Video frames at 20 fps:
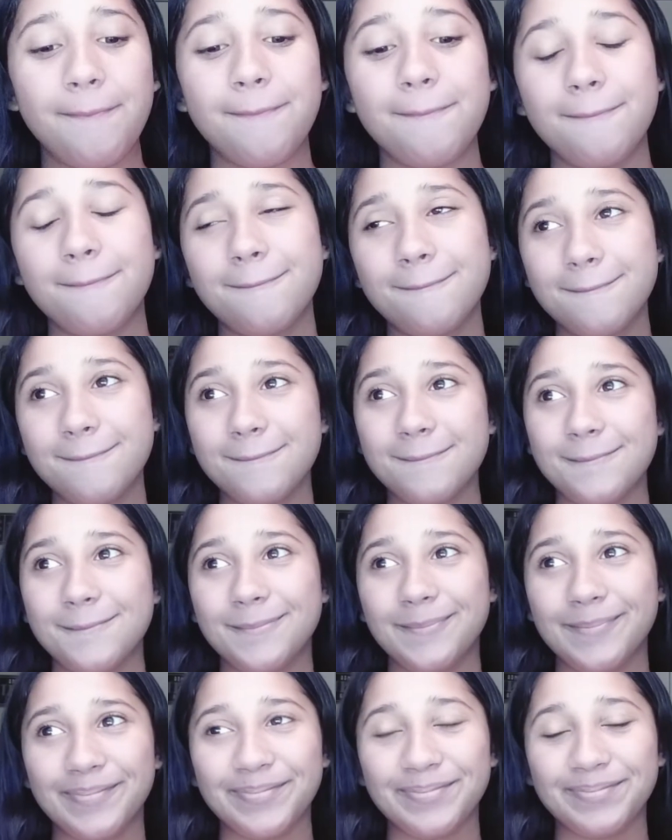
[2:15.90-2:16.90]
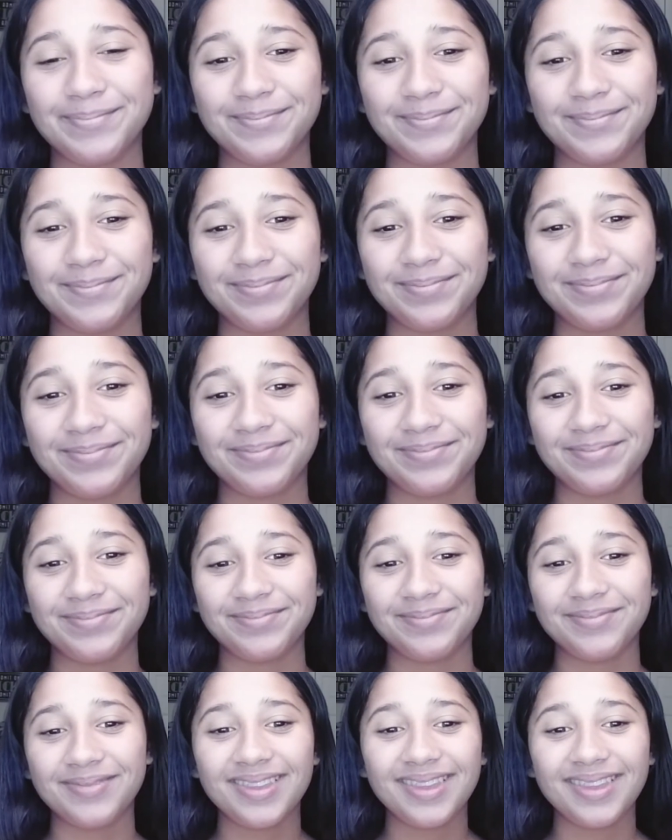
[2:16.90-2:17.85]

No one is speaking in this clip.